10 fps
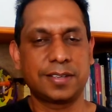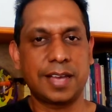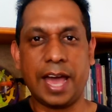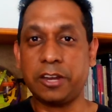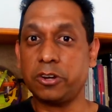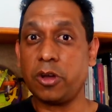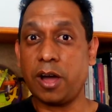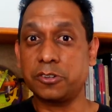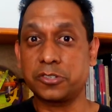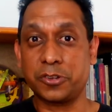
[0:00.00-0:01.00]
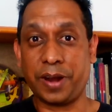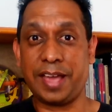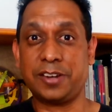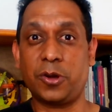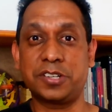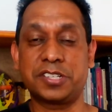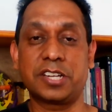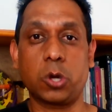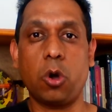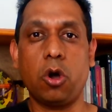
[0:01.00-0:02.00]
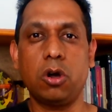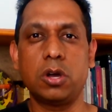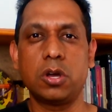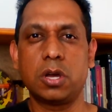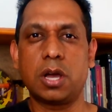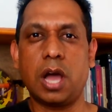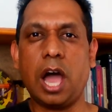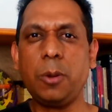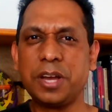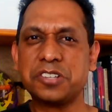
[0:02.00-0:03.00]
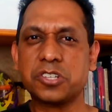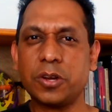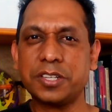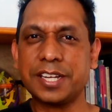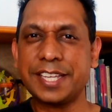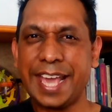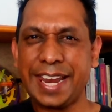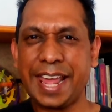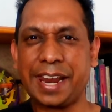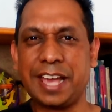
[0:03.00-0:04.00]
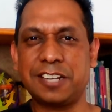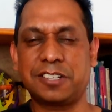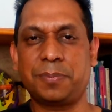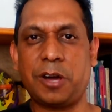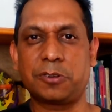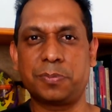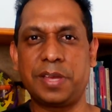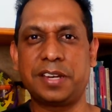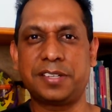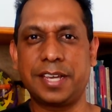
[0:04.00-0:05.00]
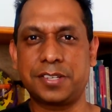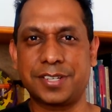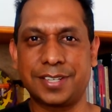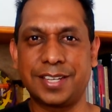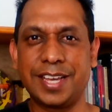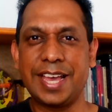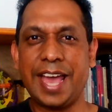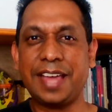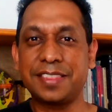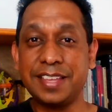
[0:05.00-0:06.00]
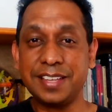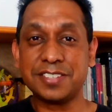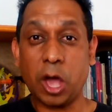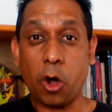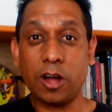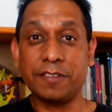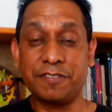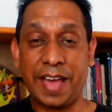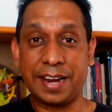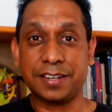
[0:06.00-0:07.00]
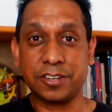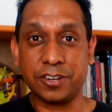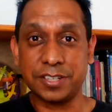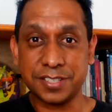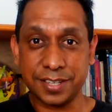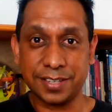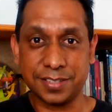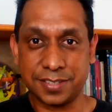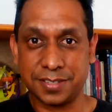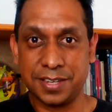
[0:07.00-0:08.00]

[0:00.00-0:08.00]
I don't know how to write content, or how much content can I write about meditation? And these are all valid concerns.